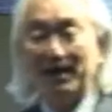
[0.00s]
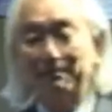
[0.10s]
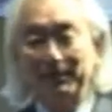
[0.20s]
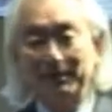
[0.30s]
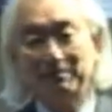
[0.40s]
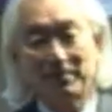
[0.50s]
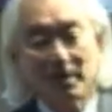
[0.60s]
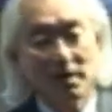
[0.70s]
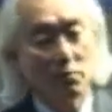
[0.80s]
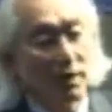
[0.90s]
happen?
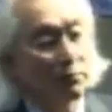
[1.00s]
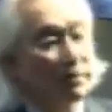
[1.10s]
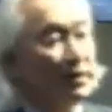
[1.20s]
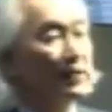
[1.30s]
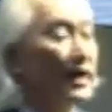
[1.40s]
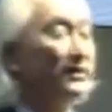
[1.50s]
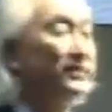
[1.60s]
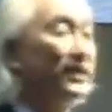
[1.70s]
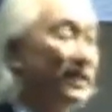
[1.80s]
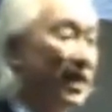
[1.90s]
Well,
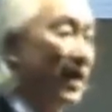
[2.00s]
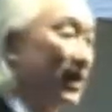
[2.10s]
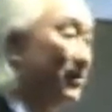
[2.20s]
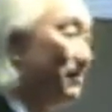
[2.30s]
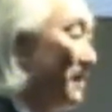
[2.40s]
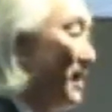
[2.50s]
realize today